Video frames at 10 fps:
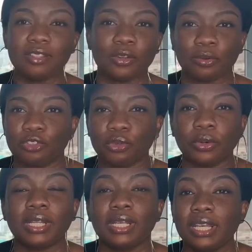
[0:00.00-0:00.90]
story short.
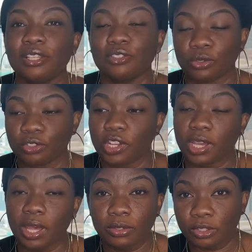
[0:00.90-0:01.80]
So check
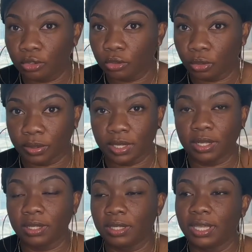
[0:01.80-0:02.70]
out the
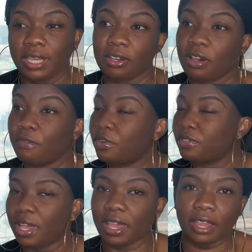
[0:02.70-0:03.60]
tutorial. It covers
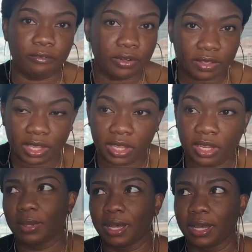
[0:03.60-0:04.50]

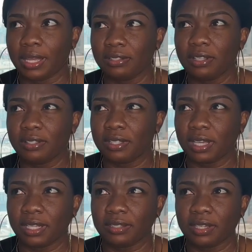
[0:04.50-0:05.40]
everything. It's on sale.
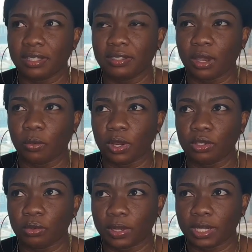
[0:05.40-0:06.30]
I think it's like
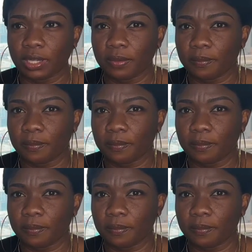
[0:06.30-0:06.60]
$120.